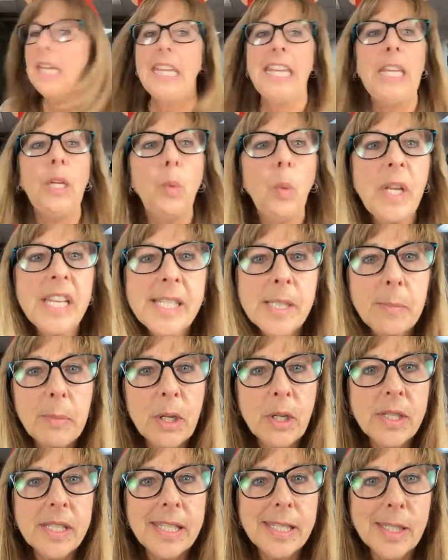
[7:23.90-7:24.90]
He
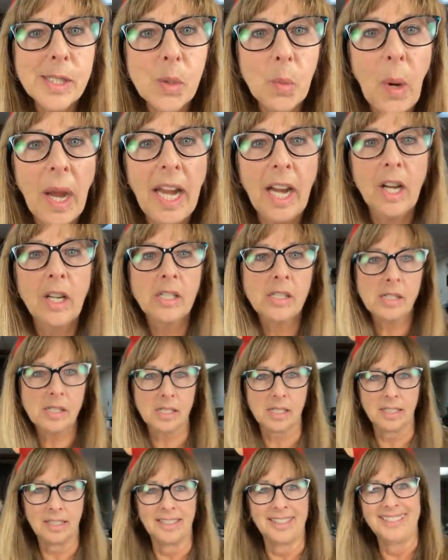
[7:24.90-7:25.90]
whispers
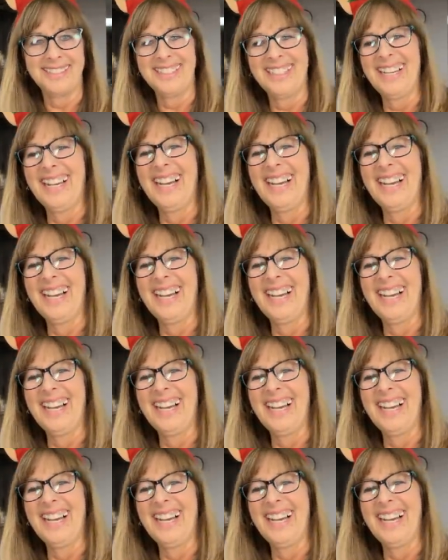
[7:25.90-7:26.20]
and swears.